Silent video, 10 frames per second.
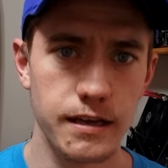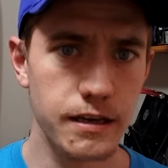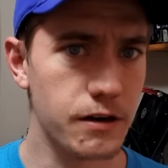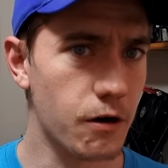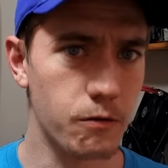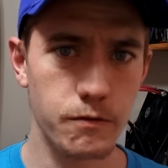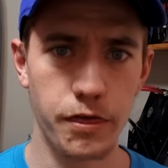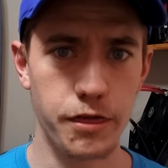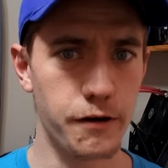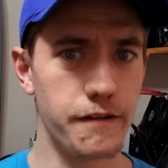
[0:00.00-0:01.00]
you know,
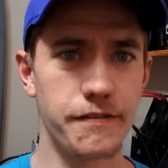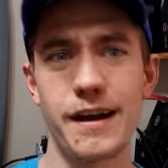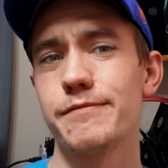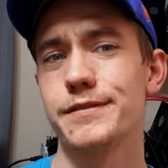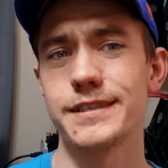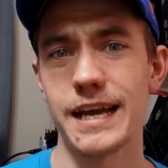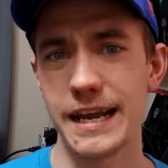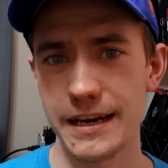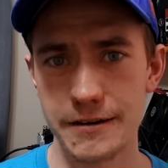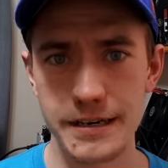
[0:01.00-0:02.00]
35%
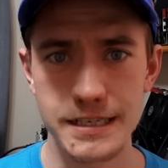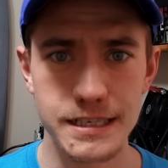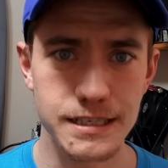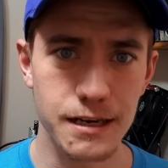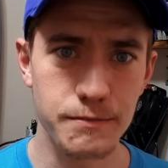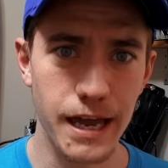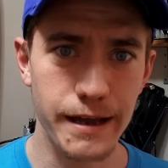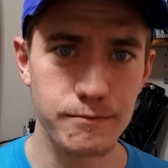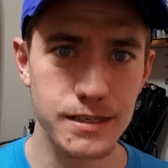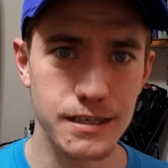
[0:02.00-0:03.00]
increase in some
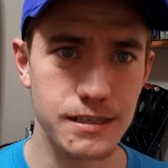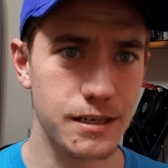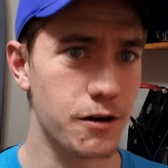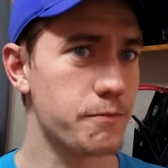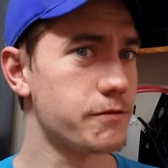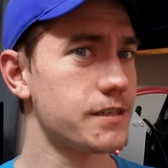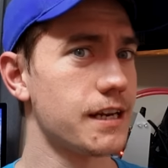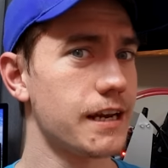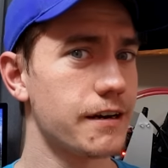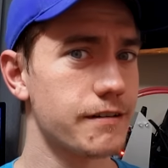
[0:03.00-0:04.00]
games,
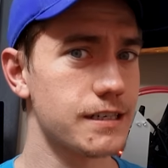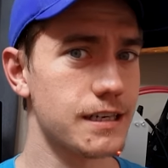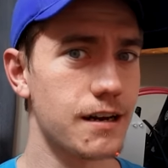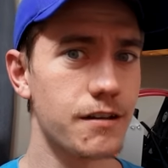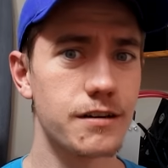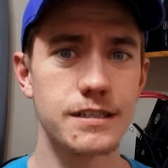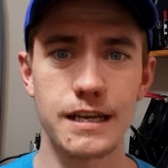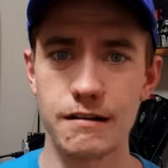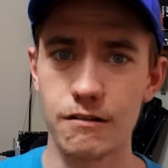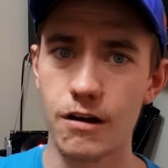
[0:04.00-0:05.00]
0% increase in others,
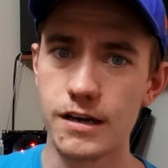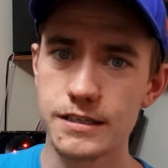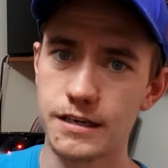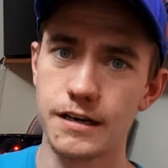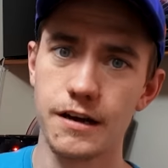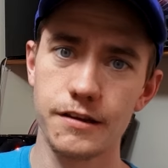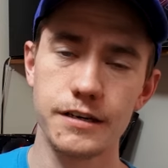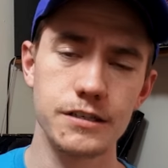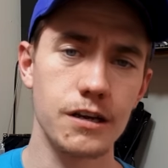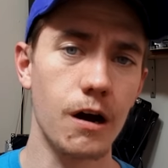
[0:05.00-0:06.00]
and a loss in
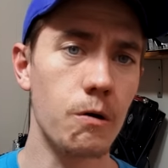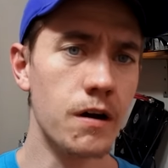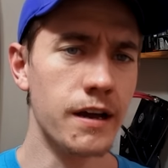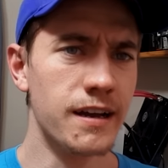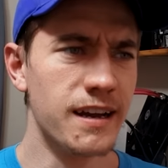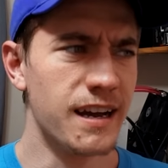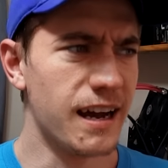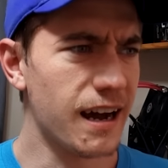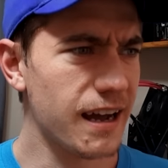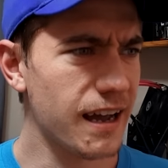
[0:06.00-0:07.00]
another. So
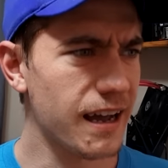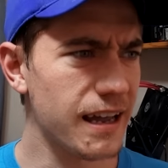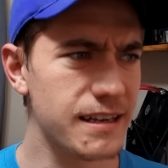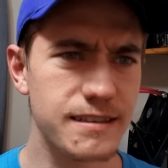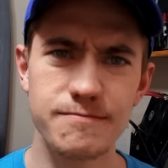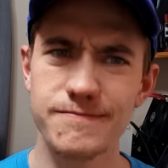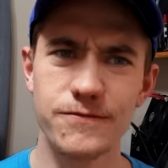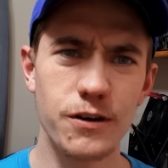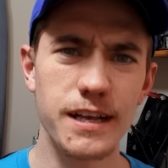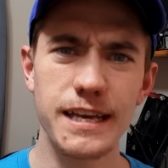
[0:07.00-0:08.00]
it
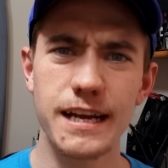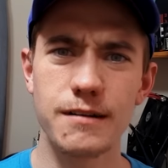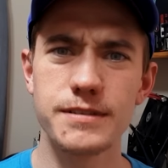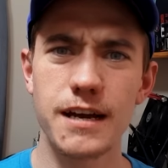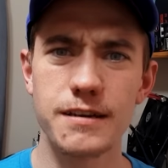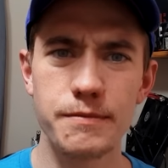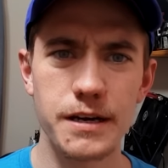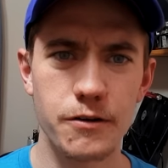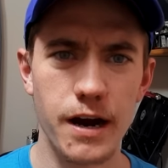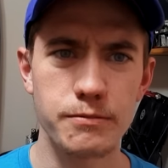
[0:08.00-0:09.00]
really comes out to
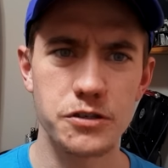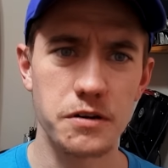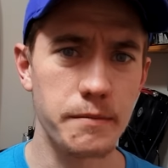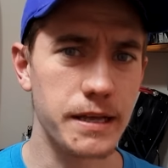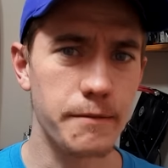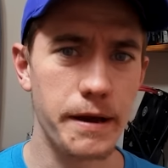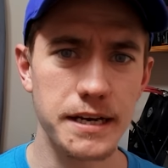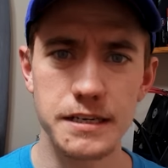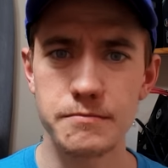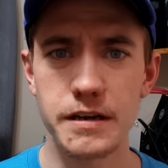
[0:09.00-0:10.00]
be a crapshoot. I mean, the
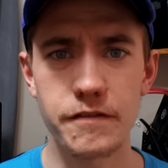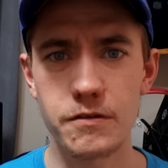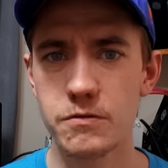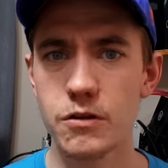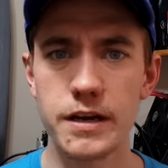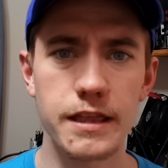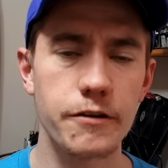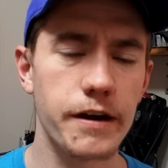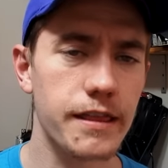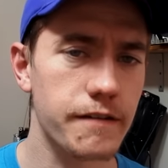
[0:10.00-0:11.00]
Pentium, if you look at the
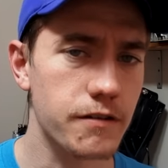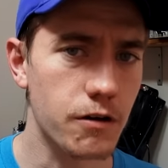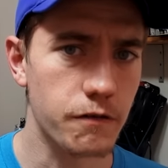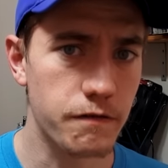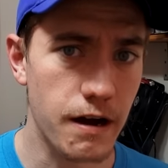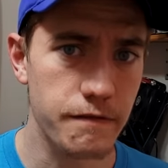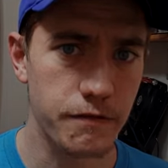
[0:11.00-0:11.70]
Grand Theft Auto 5